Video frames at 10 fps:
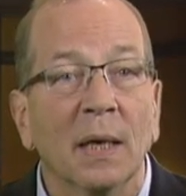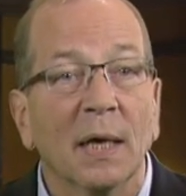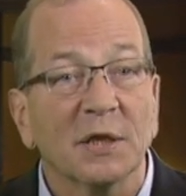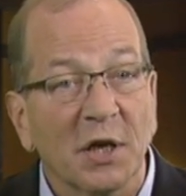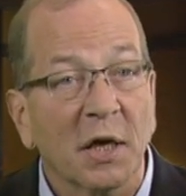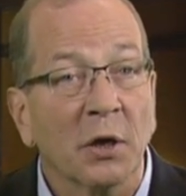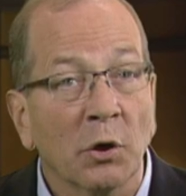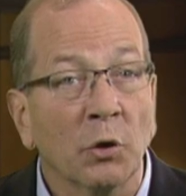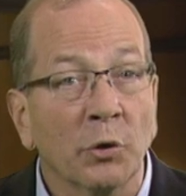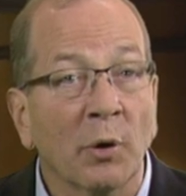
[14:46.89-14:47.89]
As I got
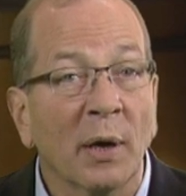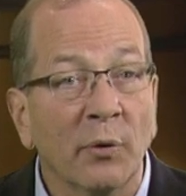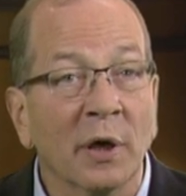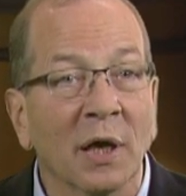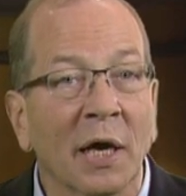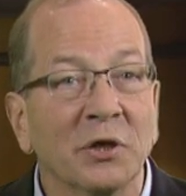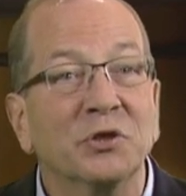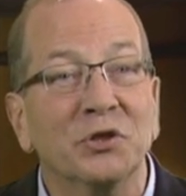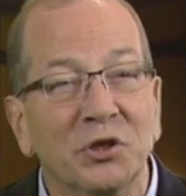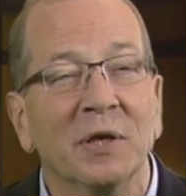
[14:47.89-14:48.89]
older, I
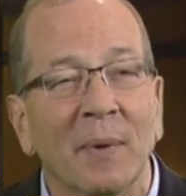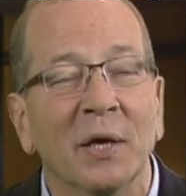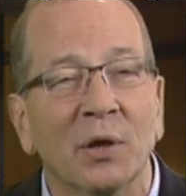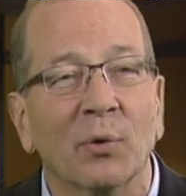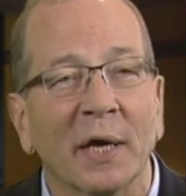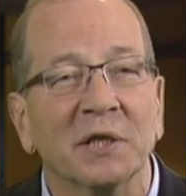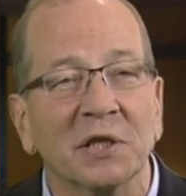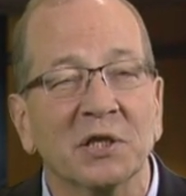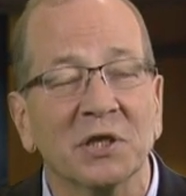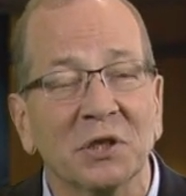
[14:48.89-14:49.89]
realized she made the right
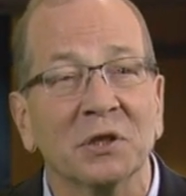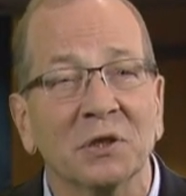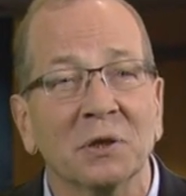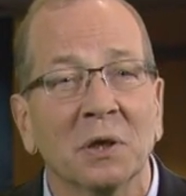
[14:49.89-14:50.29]
decision.